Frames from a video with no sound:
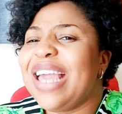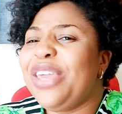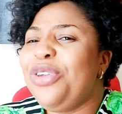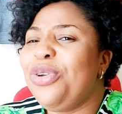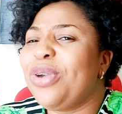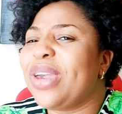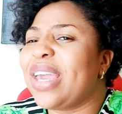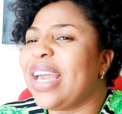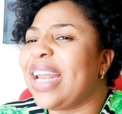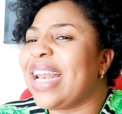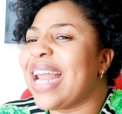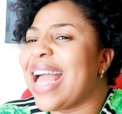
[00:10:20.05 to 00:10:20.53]

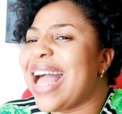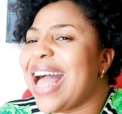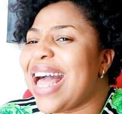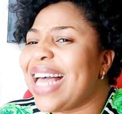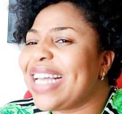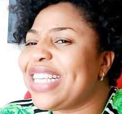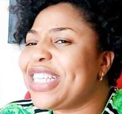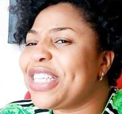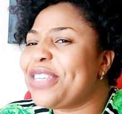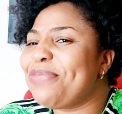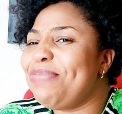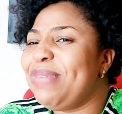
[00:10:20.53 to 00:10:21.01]
You can
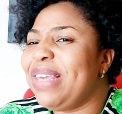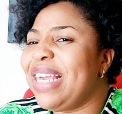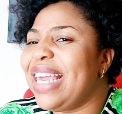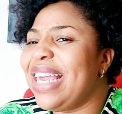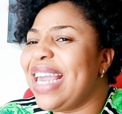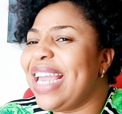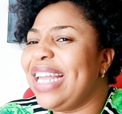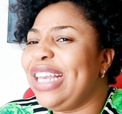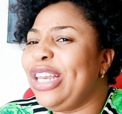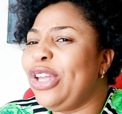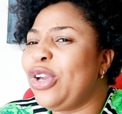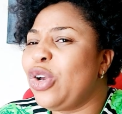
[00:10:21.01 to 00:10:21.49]
ask
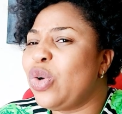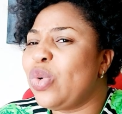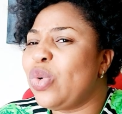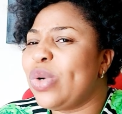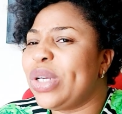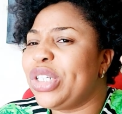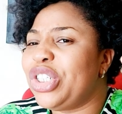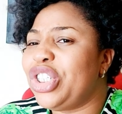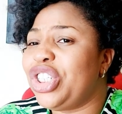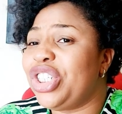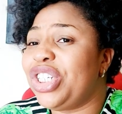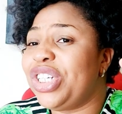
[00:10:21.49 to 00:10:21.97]
me any
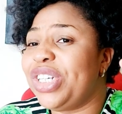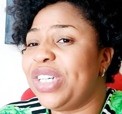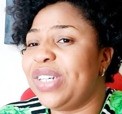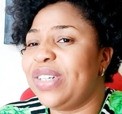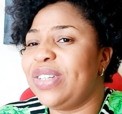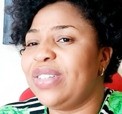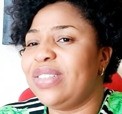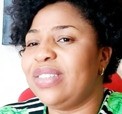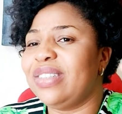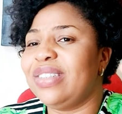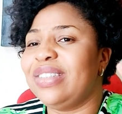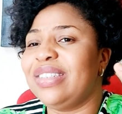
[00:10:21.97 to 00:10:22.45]

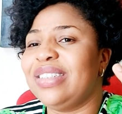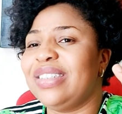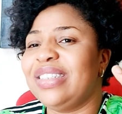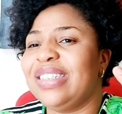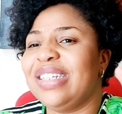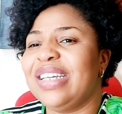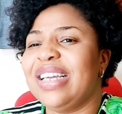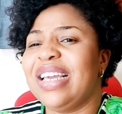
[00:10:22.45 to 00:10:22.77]
question.